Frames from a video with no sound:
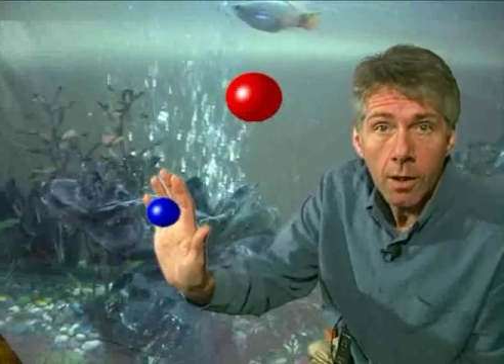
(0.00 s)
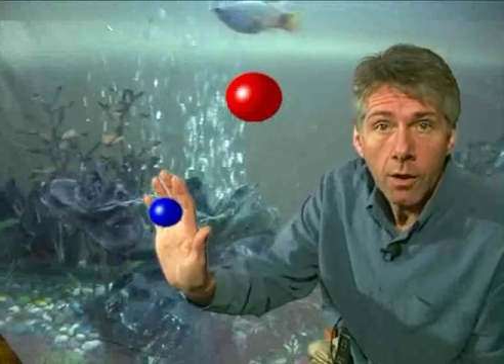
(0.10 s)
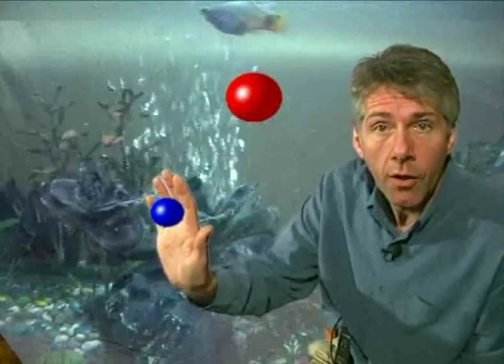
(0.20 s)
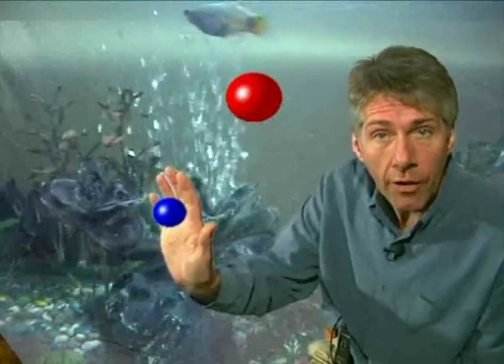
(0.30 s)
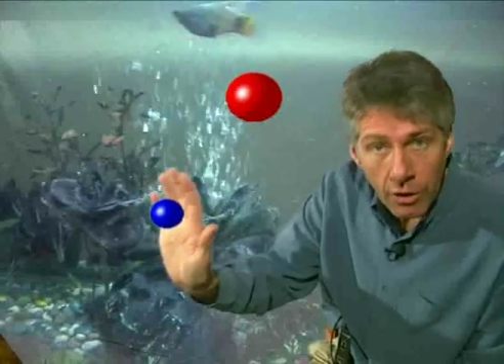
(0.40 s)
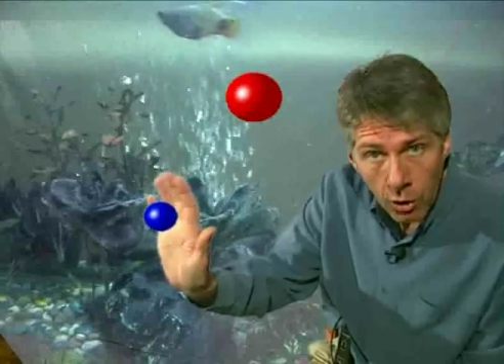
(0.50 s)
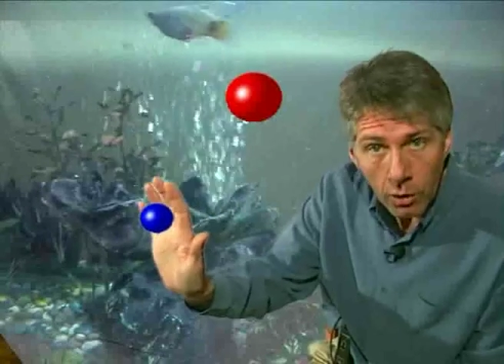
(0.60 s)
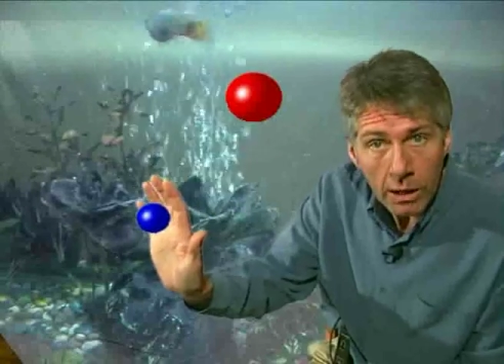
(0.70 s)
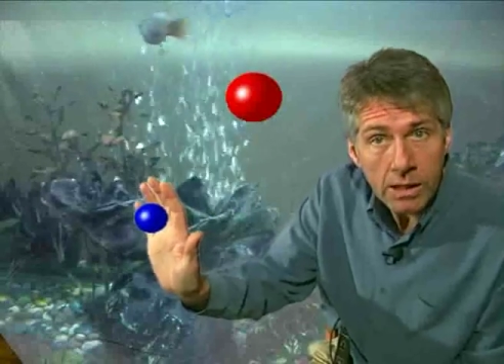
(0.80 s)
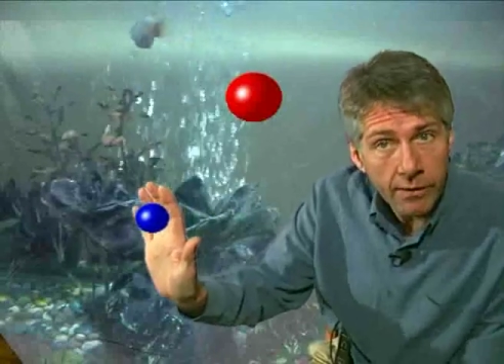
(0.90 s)
that the
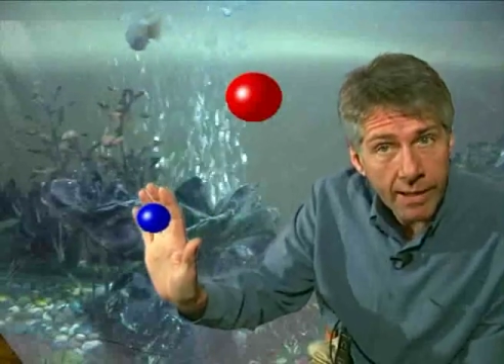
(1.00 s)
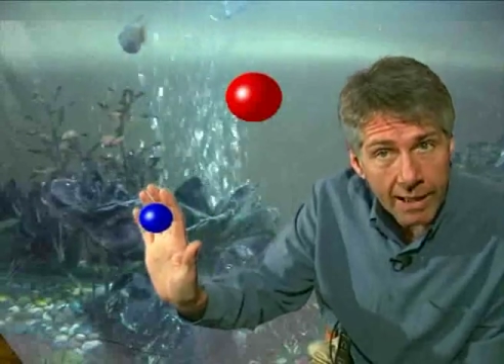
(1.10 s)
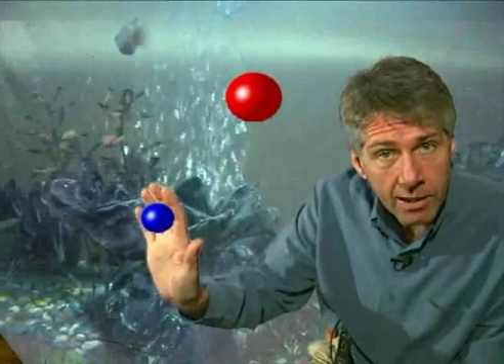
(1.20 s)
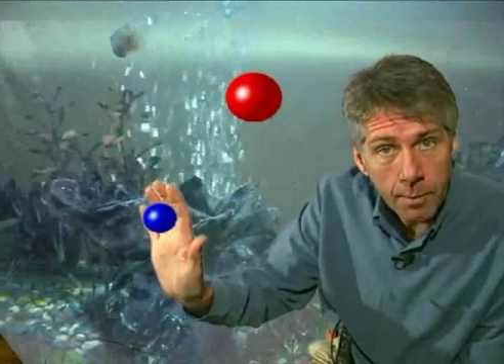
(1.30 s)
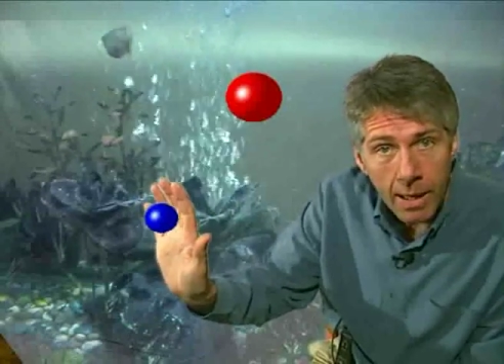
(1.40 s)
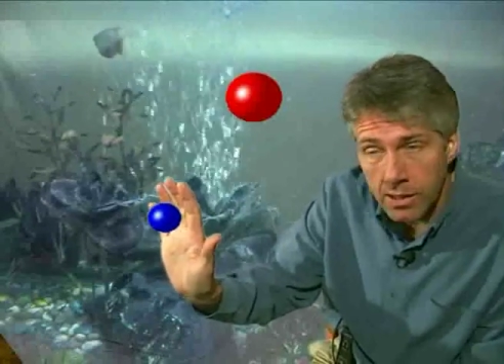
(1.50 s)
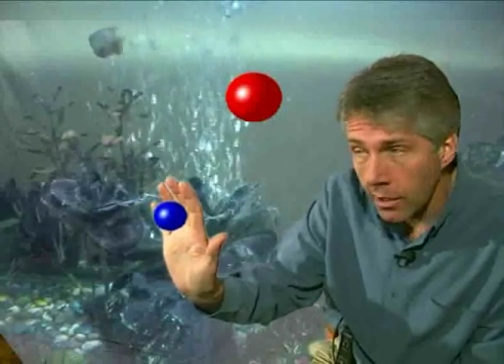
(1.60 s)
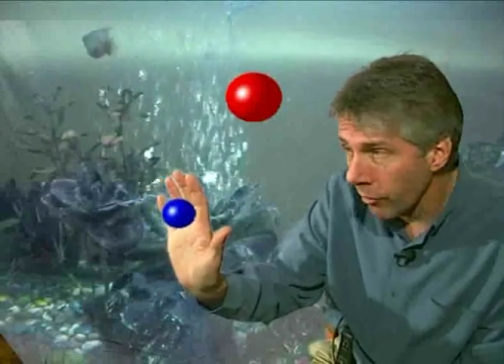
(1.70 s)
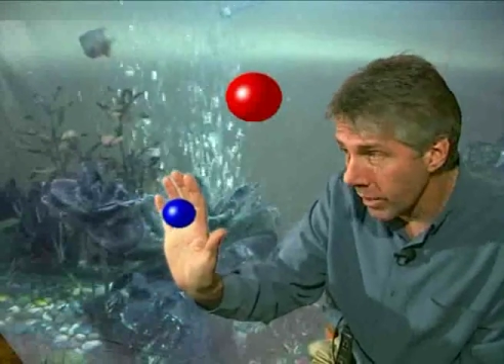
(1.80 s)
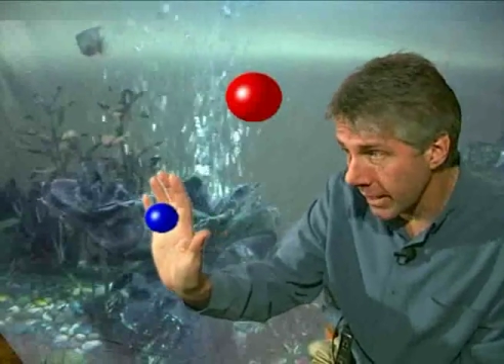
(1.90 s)
nucleus of an atom has
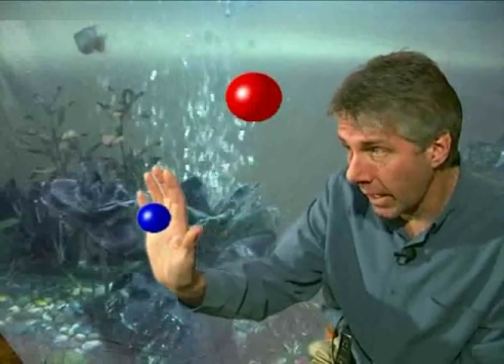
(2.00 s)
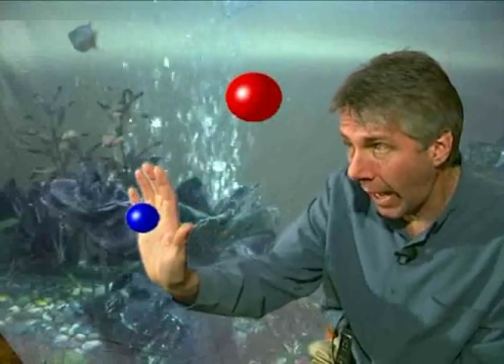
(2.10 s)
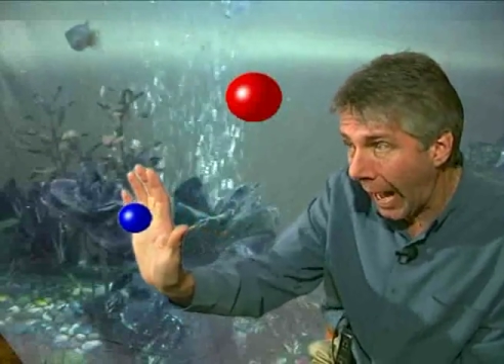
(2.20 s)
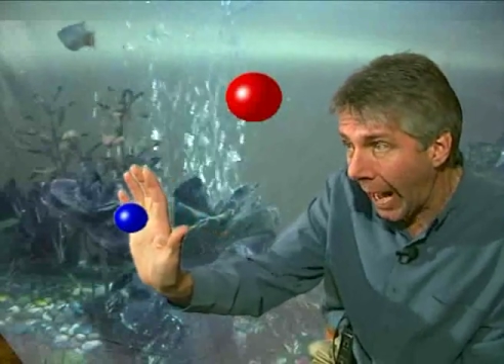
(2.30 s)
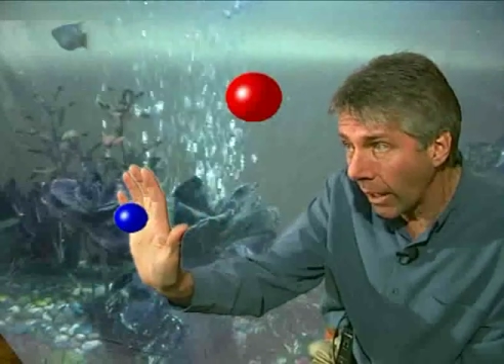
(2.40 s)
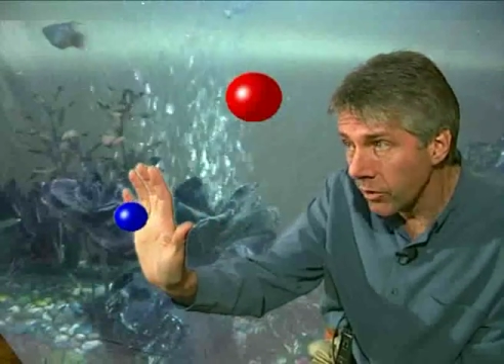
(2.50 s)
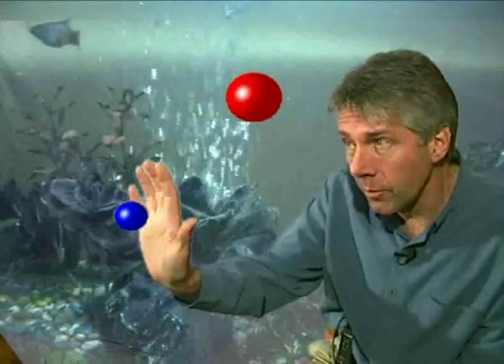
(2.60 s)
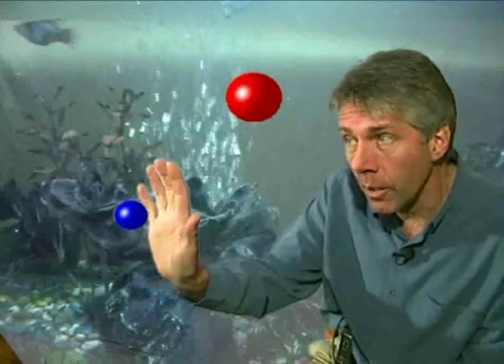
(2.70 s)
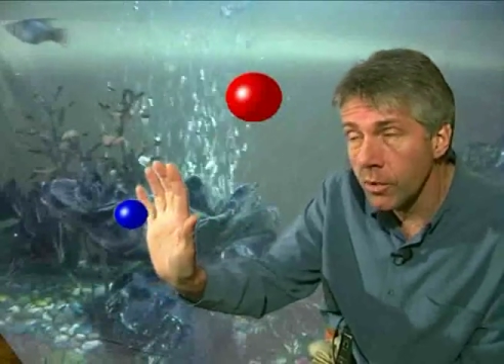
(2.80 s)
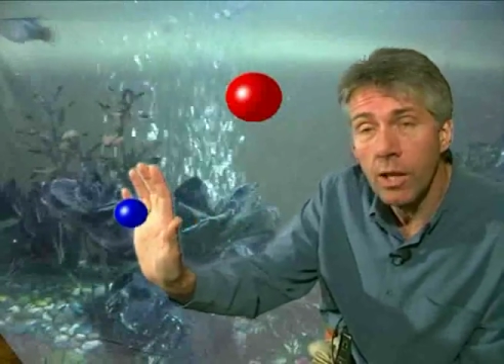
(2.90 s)
over its
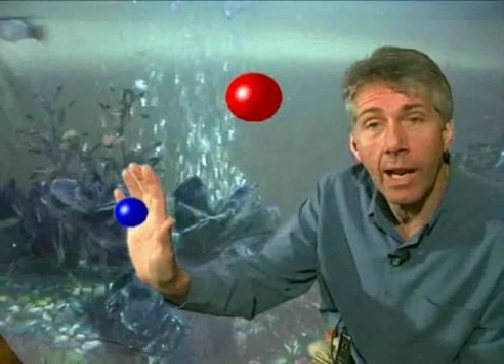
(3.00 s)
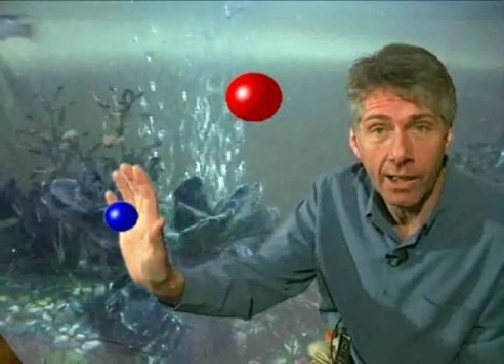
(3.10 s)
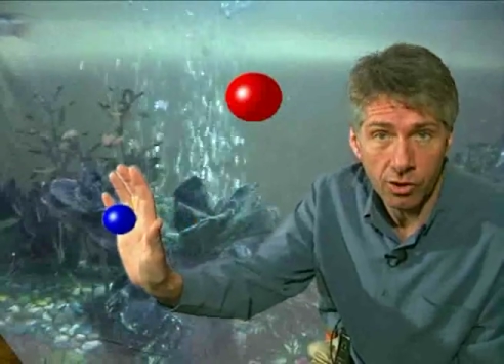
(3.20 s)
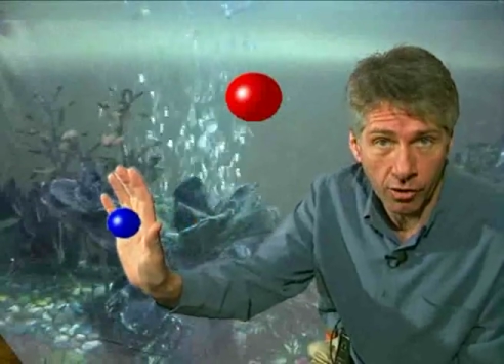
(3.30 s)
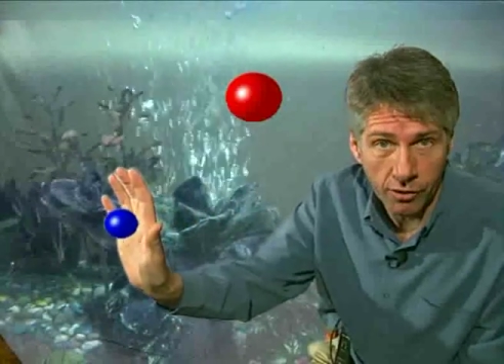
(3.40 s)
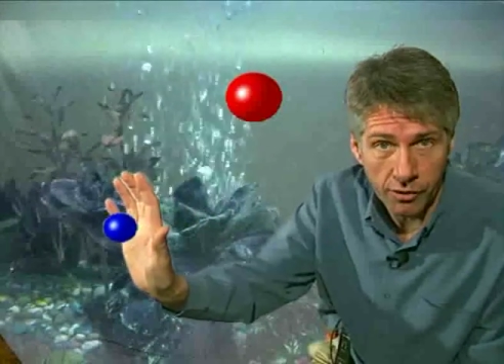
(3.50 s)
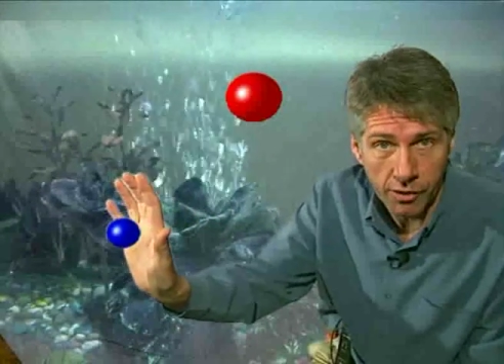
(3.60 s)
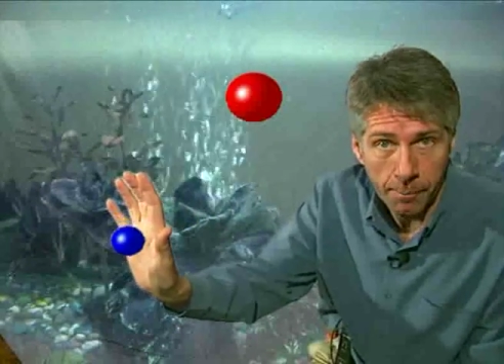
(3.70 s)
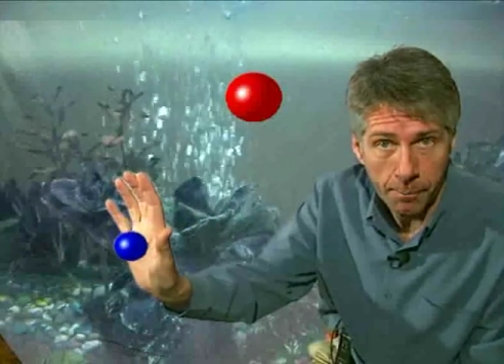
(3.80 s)
outermost electrons.